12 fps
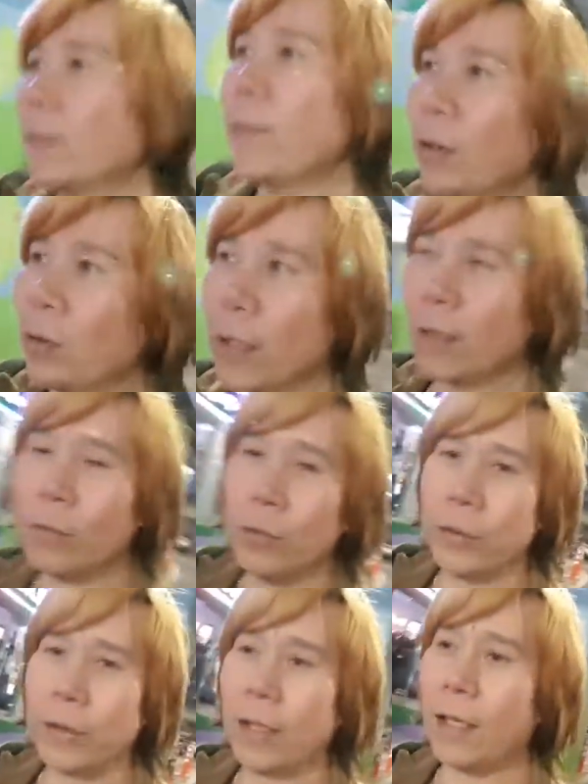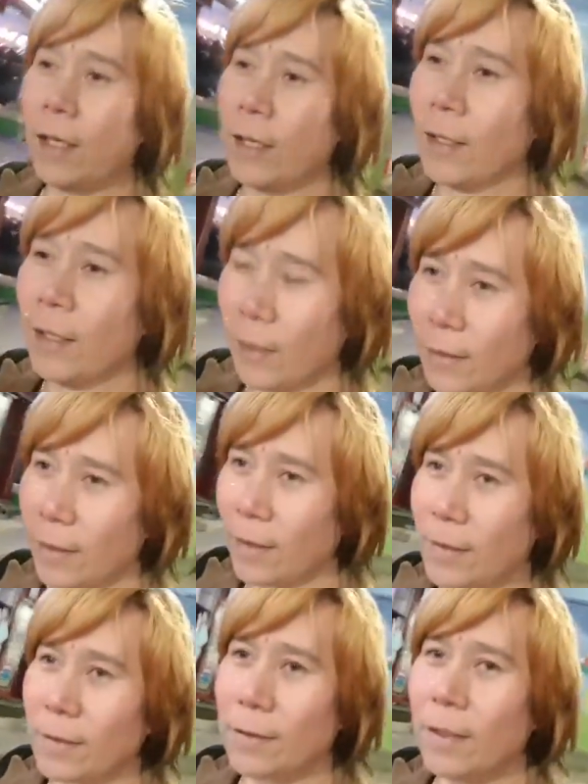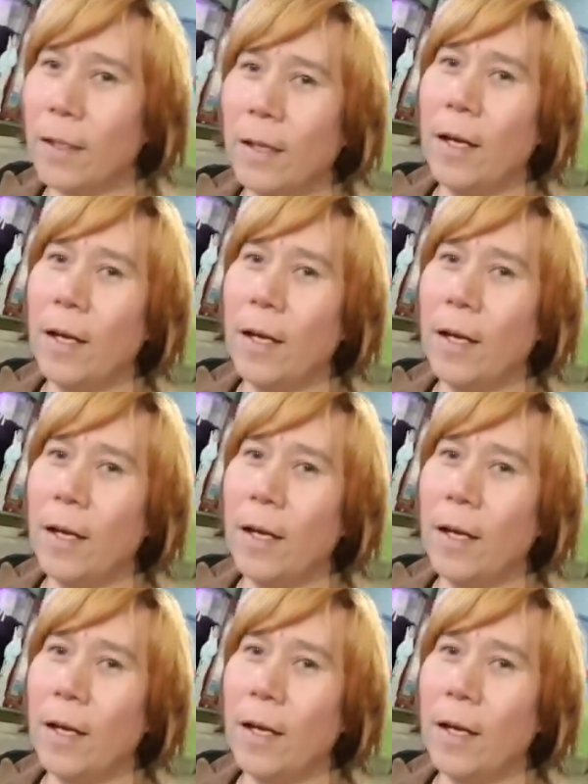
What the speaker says: Pag walang musika. Yes.